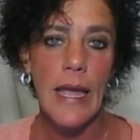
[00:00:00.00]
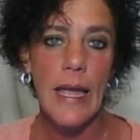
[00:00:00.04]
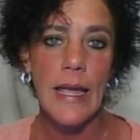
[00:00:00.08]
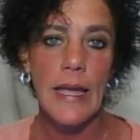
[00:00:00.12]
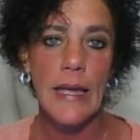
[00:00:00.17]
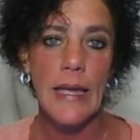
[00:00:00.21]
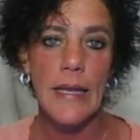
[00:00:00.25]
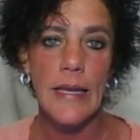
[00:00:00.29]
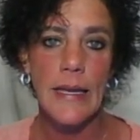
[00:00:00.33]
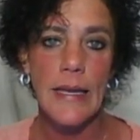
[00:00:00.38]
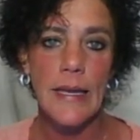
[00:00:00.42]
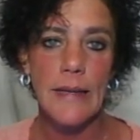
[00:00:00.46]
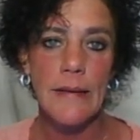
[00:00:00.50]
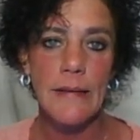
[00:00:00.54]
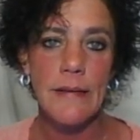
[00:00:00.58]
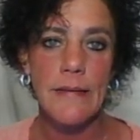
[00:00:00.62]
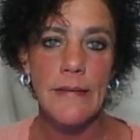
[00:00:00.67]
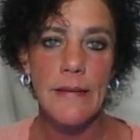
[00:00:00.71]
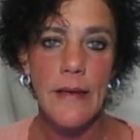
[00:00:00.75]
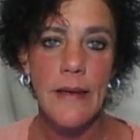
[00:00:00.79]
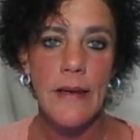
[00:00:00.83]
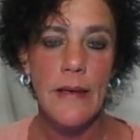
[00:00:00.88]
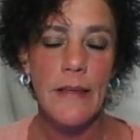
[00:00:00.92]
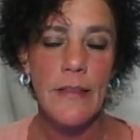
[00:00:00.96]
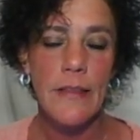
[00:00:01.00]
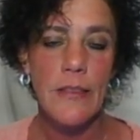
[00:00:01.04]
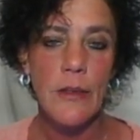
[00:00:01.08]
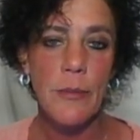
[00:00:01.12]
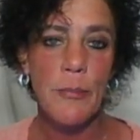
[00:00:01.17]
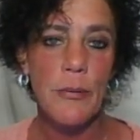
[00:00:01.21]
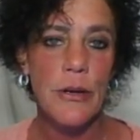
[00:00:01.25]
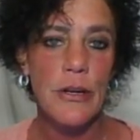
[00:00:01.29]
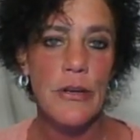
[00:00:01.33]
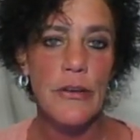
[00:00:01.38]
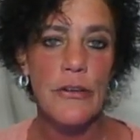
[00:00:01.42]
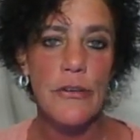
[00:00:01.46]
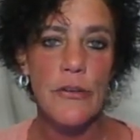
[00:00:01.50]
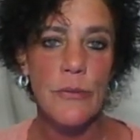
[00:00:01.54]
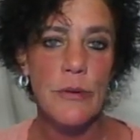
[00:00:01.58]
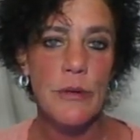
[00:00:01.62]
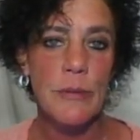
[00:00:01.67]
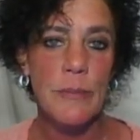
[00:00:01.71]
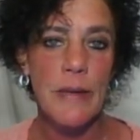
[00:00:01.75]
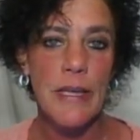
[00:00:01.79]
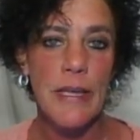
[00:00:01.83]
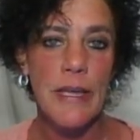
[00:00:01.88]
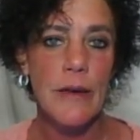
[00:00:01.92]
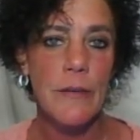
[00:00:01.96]
and the preacher
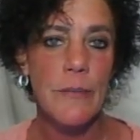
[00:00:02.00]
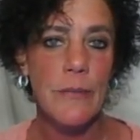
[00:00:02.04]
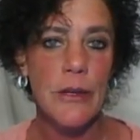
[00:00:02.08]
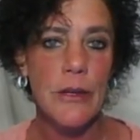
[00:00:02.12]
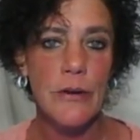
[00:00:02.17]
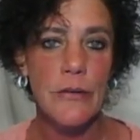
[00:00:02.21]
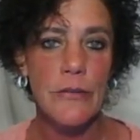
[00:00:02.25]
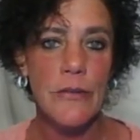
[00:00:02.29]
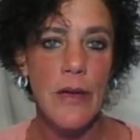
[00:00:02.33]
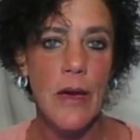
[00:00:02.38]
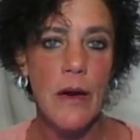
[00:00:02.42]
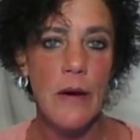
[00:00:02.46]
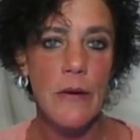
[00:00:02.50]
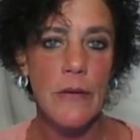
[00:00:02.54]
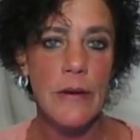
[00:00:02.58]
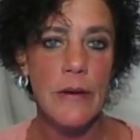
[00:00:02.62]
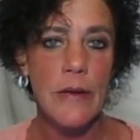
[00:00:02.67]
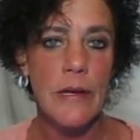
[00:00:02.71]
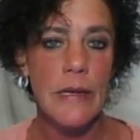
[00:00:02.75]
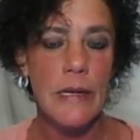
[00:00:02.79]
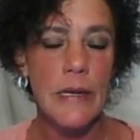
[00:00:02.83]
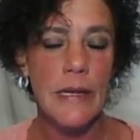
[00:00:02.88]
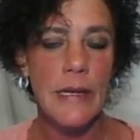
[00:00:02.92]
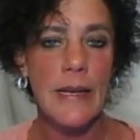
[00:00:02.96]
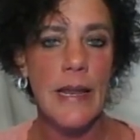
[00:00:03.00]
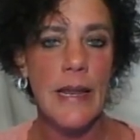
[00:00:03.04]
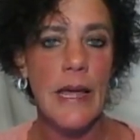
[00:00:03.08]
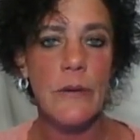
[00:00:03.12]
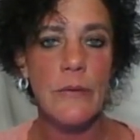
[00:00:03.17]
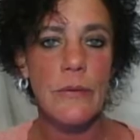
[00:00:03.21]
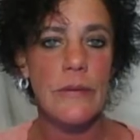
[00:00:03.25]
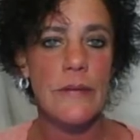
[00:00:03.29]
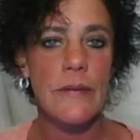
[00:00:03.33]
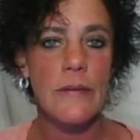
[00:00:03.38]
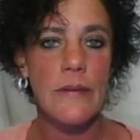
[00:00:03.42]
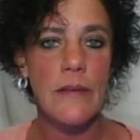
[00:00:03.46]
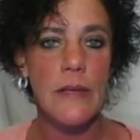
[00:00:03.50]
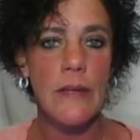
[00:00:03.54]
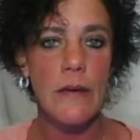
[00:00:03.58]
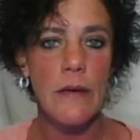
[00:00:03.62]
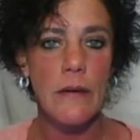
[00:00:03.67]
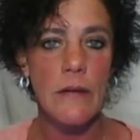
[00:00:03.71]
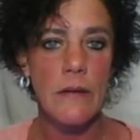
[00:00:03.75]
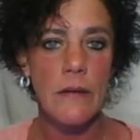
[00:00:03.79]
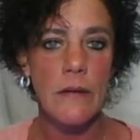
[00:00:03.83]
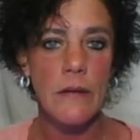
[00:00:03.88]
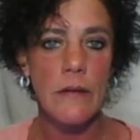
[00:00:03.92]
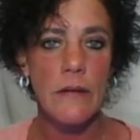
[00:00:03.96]
would be up there talking, and I would see
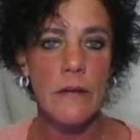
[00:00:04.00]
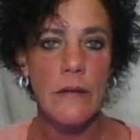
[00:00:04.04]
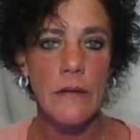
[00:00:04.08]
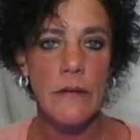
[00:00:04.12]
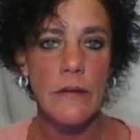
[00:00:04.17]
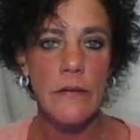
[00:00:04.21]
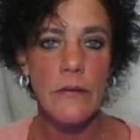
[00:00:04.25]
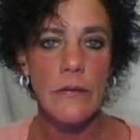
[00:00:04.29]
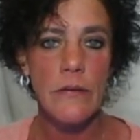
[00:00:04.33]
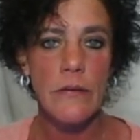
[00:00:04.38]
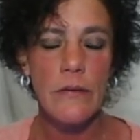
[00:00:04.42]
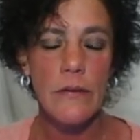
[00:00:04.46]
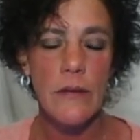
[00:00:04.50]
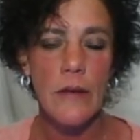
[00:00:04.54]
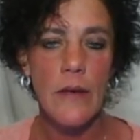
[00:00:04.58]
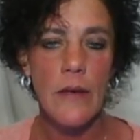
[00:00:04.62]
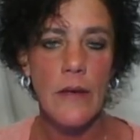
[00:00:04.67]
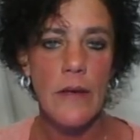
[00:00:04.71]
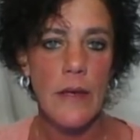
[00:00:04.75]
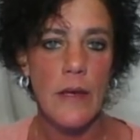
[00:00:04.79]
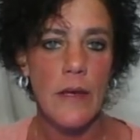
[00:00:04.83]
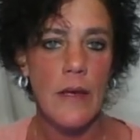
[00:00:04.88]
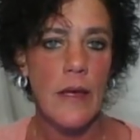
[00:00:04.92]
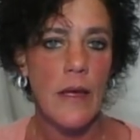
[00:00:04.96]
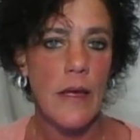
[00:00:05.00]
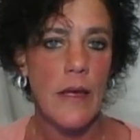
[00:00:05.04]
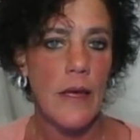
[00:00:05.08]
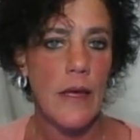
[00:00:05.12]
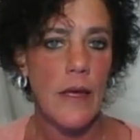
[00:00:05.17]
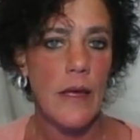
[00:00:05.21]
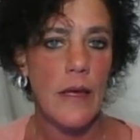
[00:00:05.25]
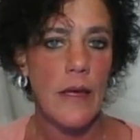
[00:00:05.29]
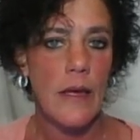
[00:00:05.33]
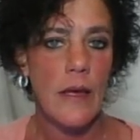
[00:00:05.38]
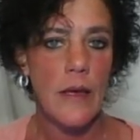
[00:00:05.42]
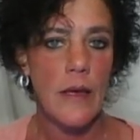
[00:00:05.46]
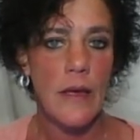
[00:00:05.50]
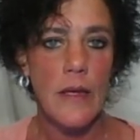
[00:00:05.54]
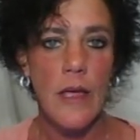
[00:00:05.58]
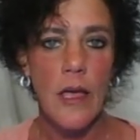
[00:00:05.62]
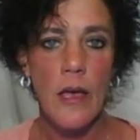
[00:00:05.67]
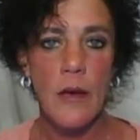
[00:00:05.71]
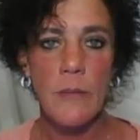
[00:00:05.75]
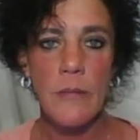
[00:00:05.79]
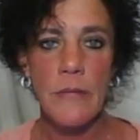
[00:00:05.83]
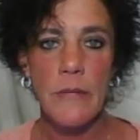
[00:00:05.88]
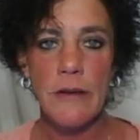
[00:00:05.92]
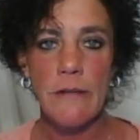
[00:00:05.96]
colors
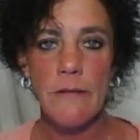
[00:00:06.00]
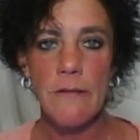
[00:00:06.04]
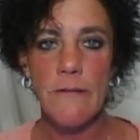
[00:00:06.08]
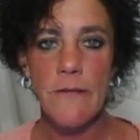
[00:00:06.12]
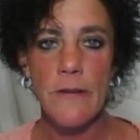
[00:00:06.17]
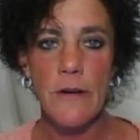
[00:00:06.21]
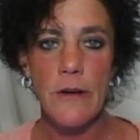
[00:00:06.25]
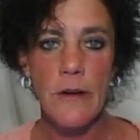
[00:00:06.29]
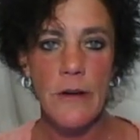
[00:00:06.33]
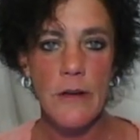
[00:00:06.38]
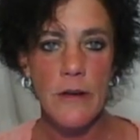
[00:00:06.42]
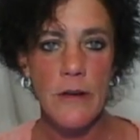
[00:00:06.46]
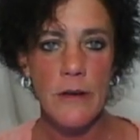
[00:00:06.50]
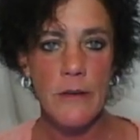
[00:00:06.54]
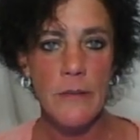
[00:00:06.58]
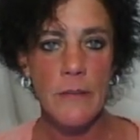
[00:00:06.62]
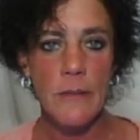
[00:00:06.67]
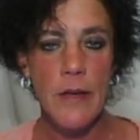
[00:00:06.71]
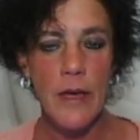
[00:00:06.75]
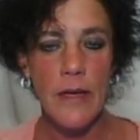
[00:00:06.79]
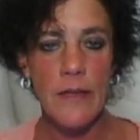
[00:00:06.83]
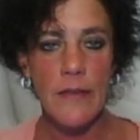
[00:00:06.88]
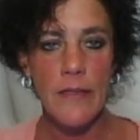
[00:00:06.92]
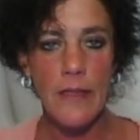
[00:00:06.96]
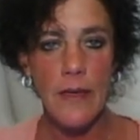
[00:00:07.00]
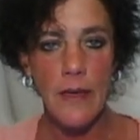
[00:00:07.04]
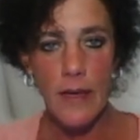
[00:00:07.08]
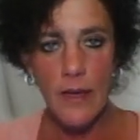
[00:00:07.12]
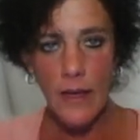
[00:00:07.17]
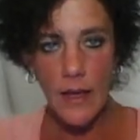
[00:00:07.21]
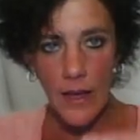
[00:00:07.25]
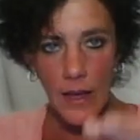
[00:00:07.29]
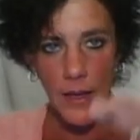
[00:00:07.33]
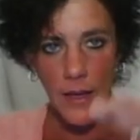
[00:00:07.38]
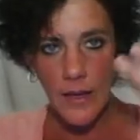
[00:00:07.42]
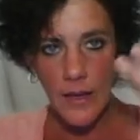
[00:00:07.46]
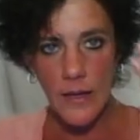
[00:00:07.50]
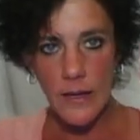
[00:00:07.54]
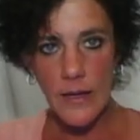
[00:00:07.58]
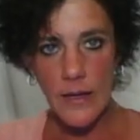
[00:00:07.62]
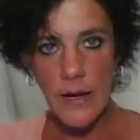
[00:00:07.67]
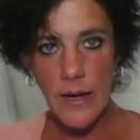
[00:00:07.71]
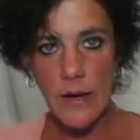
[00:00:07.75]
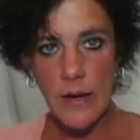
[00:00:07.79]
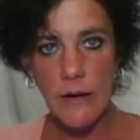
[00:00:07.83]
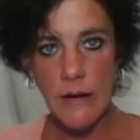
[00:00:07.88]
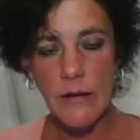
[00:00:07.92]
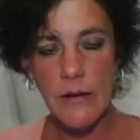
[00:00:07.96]
coming from the head
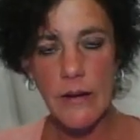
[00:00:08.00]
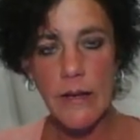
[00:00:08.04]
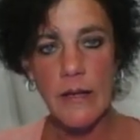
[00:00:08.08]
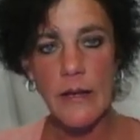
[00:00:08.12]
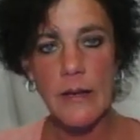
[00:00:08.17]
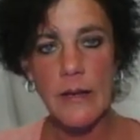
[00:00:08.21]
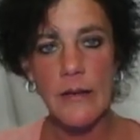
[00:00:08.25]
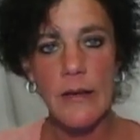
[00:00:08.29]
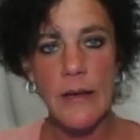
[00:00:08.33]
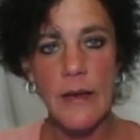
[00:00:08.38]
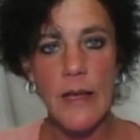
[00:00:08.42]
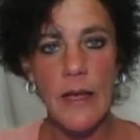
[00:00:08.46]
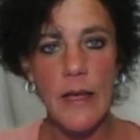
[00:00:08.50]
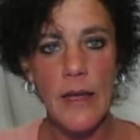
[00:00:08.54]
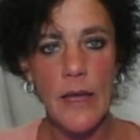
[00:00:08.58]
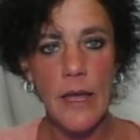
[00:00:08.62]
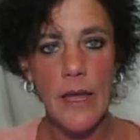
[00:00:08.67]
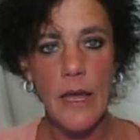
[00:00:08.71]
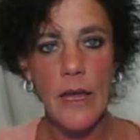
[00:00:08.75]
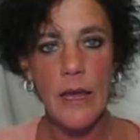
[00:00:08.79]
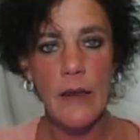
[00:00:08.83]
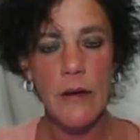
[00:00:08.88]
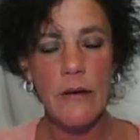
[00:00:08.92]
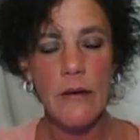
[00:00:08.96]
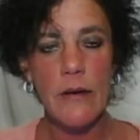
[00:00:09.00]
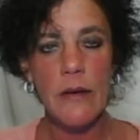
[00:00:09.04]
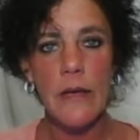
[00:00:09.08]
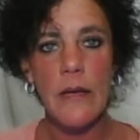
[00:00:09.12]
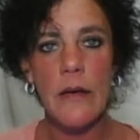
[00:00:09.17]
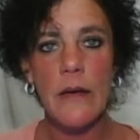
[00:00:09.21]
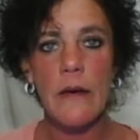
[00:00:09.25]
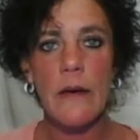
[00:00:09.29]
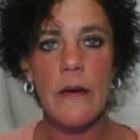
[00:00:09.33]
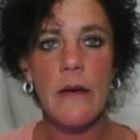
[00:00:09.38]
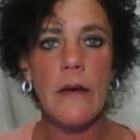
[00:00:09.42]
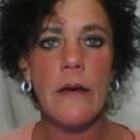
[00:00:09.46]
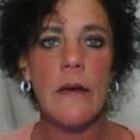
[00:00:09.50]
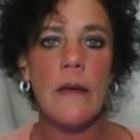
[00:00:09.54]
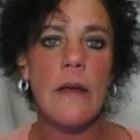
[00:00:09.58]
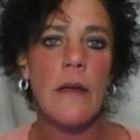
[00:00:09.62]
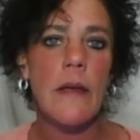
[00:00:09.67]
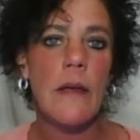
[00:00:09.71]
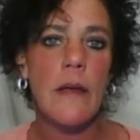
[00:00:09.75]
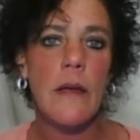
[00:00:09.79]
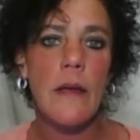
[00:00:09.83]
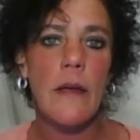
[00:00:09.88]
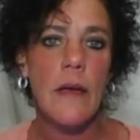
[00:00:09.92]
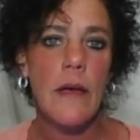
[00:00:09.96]
area, neck area,
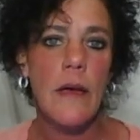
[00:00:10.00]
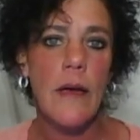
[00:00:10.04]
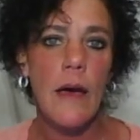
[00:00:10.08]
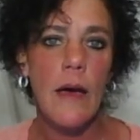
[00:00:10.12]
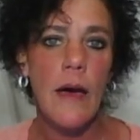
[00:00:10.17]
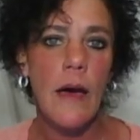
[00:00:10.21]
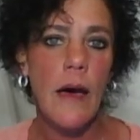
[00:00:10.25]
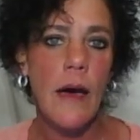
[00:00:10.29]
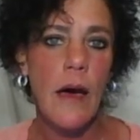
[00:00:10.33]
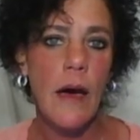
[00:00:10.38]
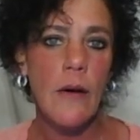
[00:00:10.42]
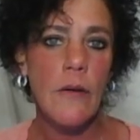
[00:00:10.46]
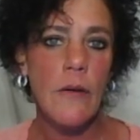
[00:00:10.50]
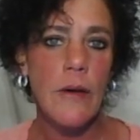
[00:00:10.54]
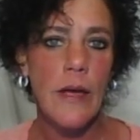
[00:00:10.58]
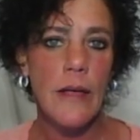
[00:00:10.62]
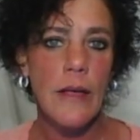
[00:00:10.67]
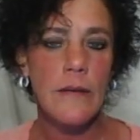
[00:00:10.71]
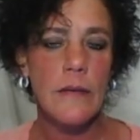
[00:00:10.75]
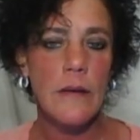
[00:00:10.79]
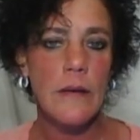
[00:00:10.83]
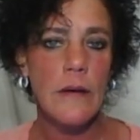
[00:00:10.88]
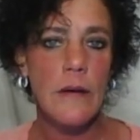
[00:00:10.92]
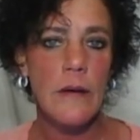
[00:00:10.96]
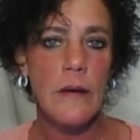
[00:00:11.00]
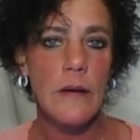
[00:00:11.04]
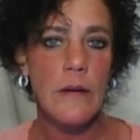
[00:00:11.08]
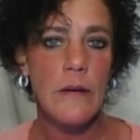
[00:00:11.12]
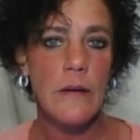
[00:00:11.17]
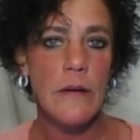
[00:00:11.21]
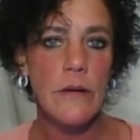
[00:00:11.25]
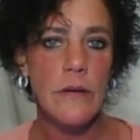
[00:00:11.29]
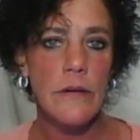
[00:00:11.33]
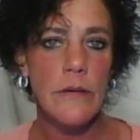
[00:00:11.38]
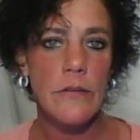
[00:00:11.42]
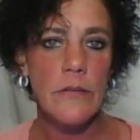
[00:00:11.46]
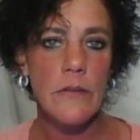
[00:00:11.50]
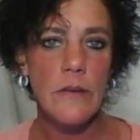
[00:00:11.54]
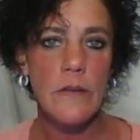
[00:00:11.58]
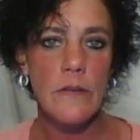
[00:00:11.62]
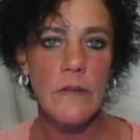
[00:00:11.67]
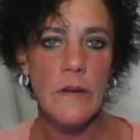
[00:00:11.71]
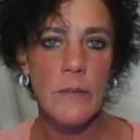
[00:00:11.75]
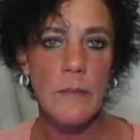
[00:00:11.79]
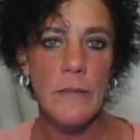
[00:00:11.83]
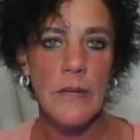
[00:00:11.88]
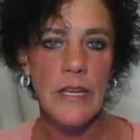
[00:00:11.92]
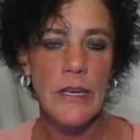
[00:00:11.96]
all kinds of colors,
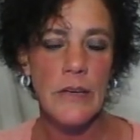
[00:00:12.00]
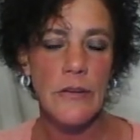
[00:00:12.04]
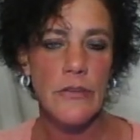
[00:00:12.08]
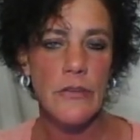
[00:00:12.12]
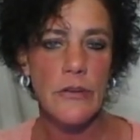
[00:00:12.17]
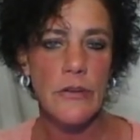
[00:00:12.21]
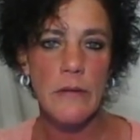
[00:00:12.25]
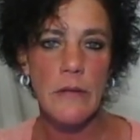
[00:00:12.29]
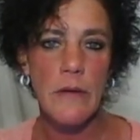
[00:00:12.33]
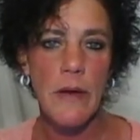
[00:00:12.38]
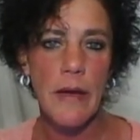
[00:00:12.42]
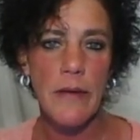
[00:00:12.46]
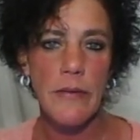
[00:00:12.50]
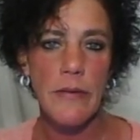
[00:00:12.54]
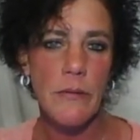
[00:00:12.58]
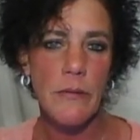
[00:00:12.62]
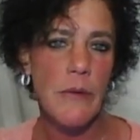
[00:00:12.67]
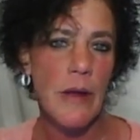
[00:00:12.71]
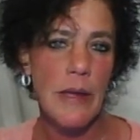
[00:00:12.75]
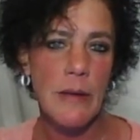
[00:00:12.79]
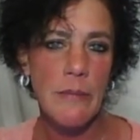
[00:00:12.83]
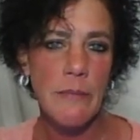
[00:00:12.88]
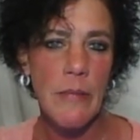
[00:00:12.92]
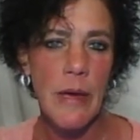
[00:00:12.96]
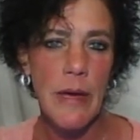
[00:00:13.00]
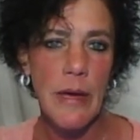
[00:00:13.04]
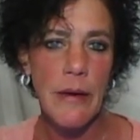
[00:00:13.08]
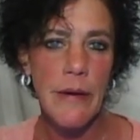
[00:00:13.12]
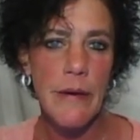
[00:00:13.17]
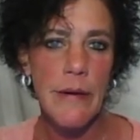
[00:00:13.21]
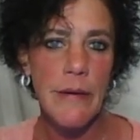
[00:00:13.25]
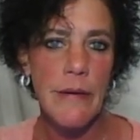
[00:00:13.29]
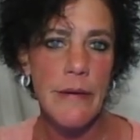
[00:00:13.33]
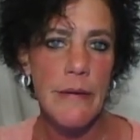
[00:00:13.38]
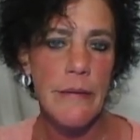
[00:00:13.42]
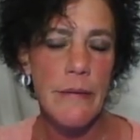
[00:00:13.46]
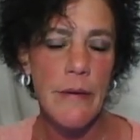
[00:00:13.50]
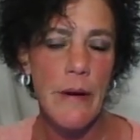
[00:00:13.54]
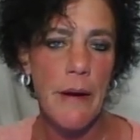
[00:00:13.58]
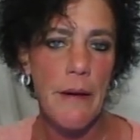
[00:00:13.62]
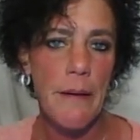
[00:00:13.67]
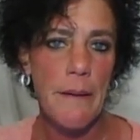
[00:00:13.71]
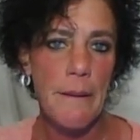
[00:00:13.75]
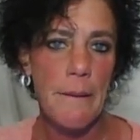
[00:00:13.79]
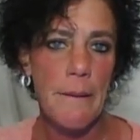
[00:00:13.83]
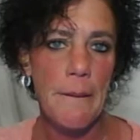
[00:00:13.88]
just a mixture like the rainbow.